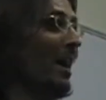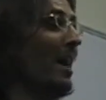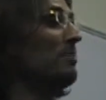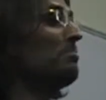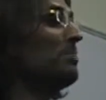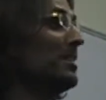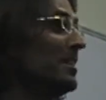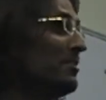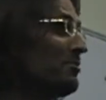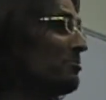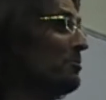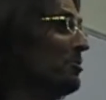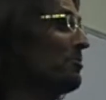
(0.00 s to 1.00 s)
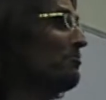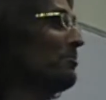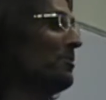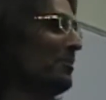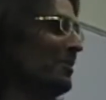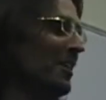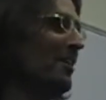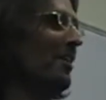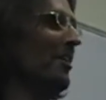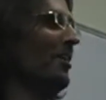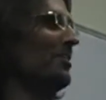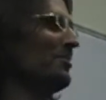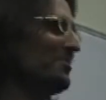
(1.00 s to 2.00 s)
But be yeah. truthful,
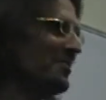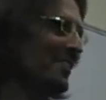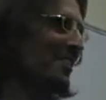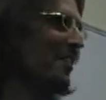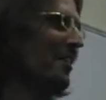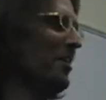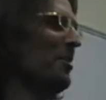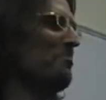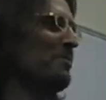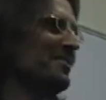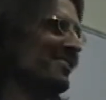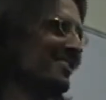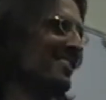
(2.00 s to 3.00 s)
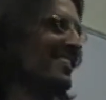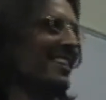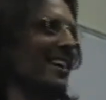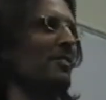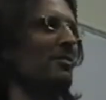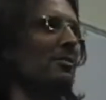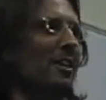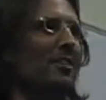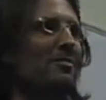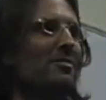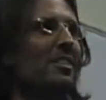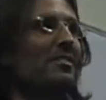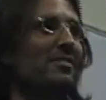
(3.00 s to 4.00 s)
honest, open, and all
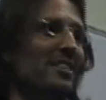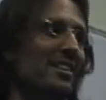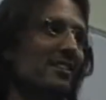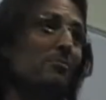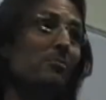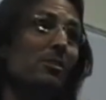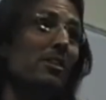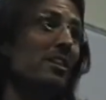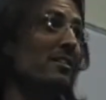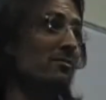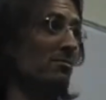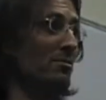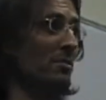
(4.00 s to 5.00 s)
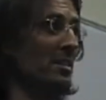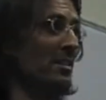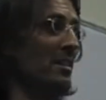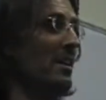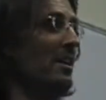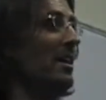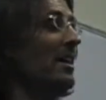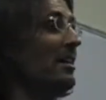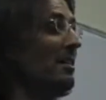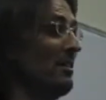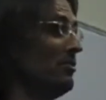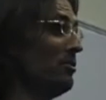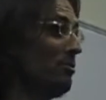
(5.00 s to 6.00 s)
those things in working through it.
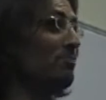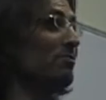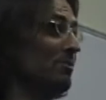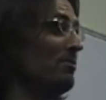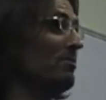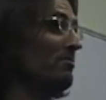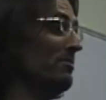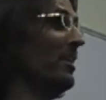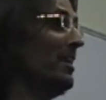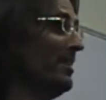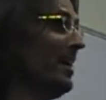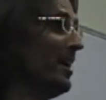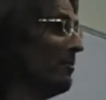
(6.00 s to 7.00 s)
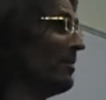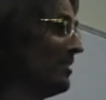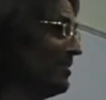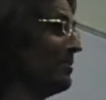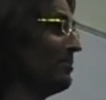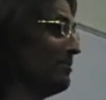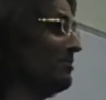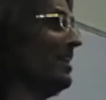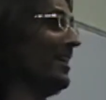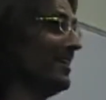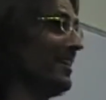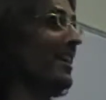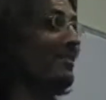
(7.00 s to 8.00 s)
You'll soon find out whether you'll
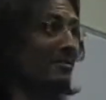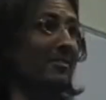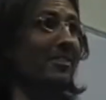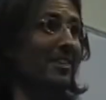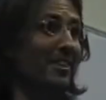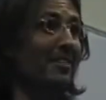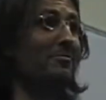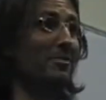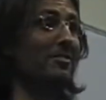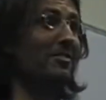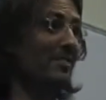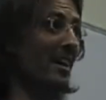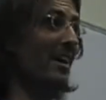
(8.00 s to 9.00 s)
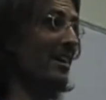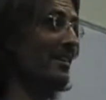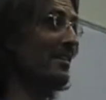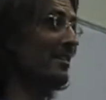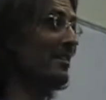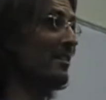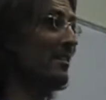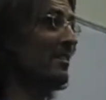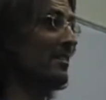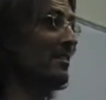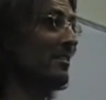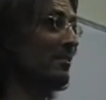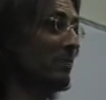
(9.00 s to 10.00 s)
stay together or not if you do that
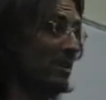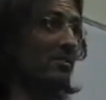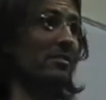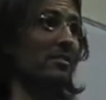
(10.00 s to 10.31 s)
won't